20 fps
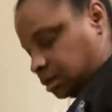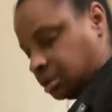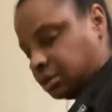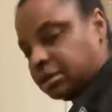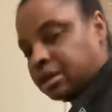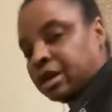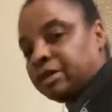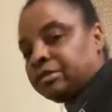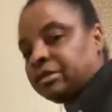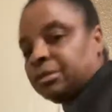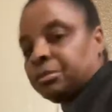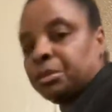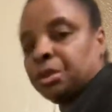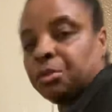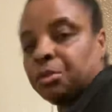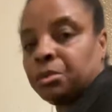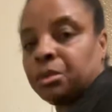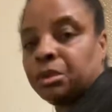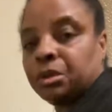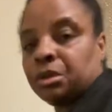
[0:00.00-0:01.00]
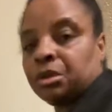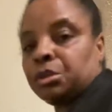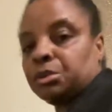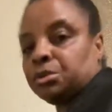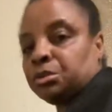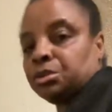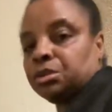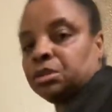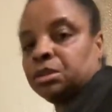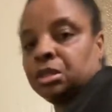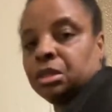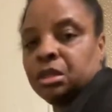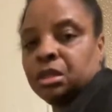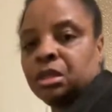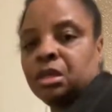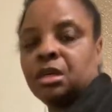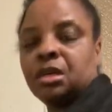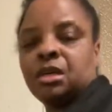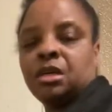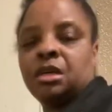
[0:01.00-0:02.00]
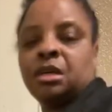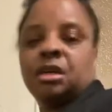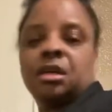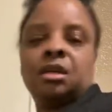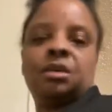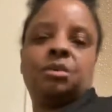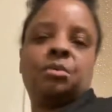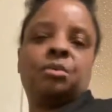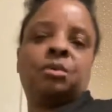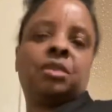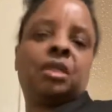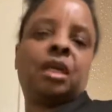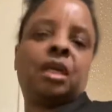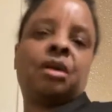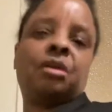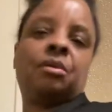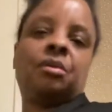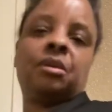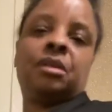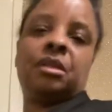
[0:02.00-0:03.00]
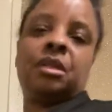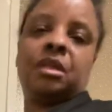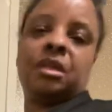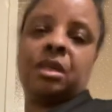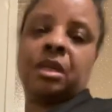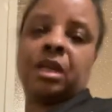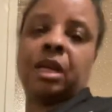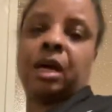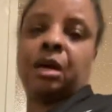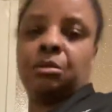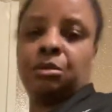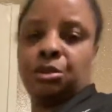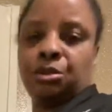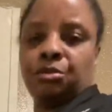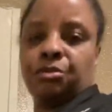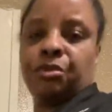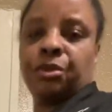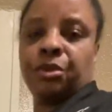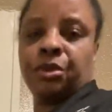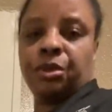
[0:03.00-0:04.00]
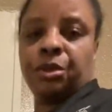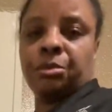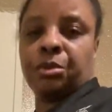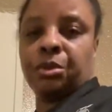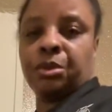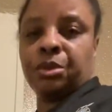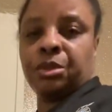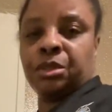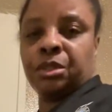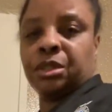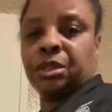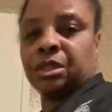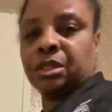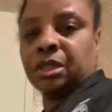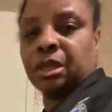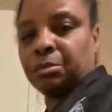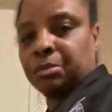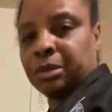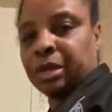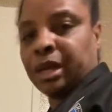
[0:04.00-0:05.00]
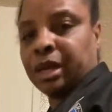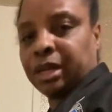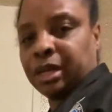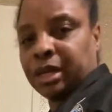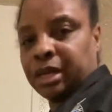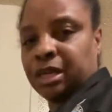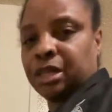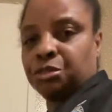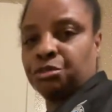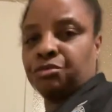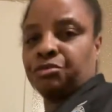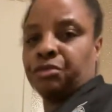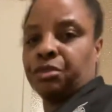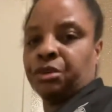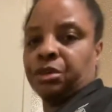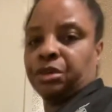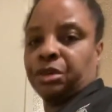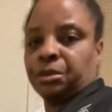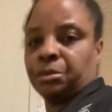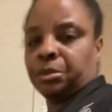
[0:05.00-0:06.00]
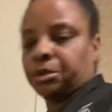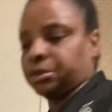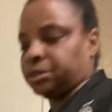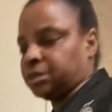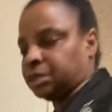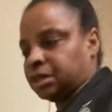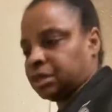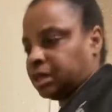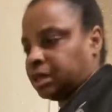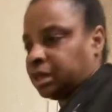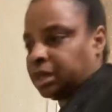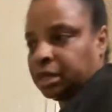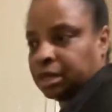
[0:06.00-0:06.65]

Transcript: You have to be one of those, what they call it, outroverted persons. I'm like an introverted person.